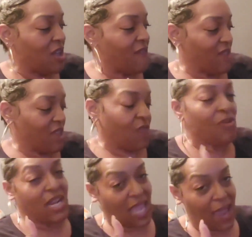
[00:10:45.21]
of it
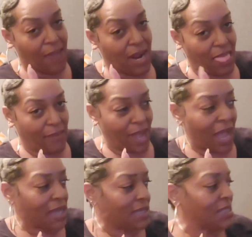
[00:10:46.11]
when it came out of the
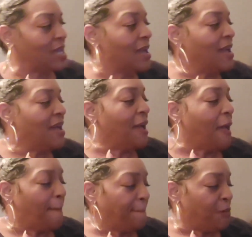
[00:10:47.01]
box.
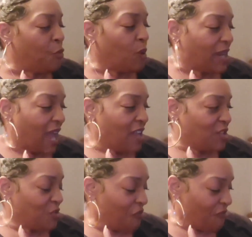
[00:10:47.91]
What I
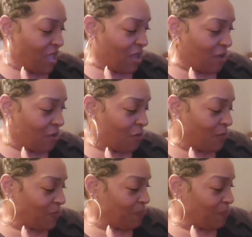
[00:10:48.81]
do feel